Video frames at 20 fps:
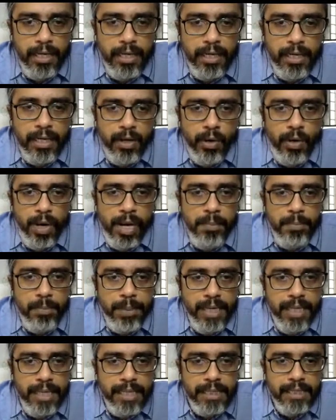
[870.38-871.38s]
now I'm
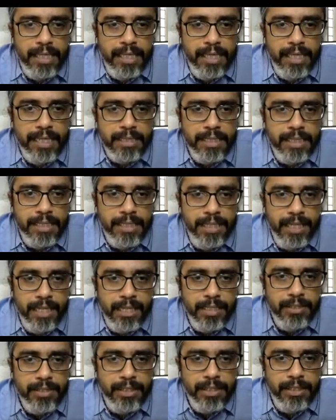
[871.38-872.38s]
printing the data set here.
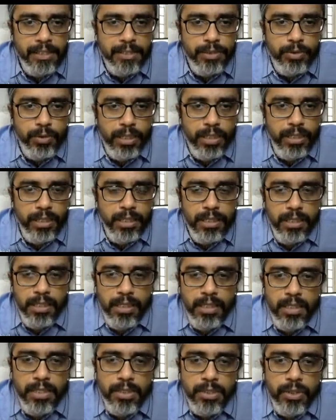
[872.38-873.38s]
See this one.
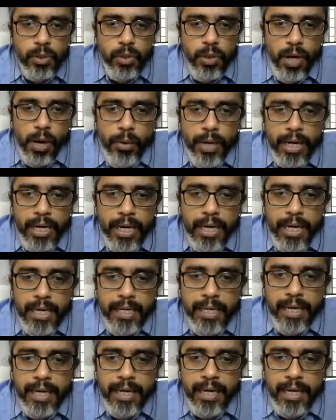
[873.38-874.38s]
So our
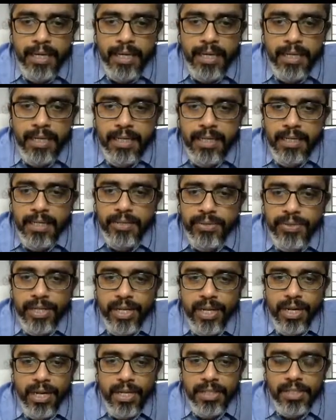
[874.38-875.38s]
entire
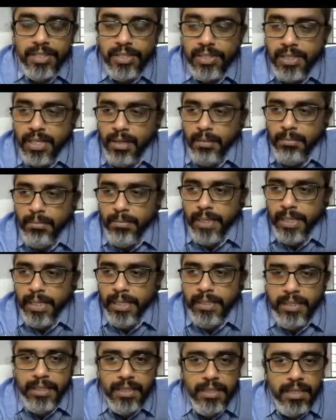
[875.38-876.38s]
thing has come
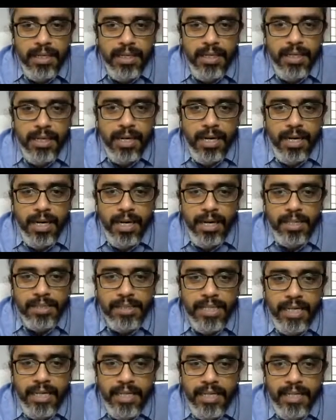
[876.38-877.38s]
in as
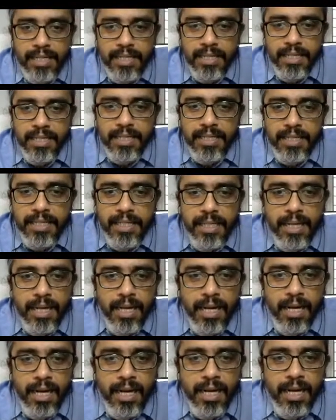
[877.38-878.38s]
a
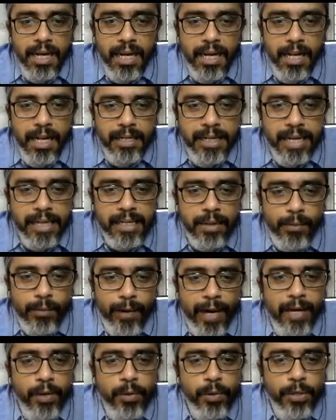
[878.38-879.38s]
data
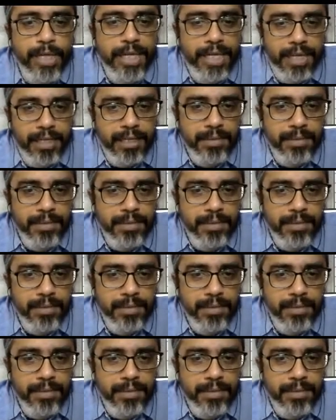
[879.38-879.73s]
value here.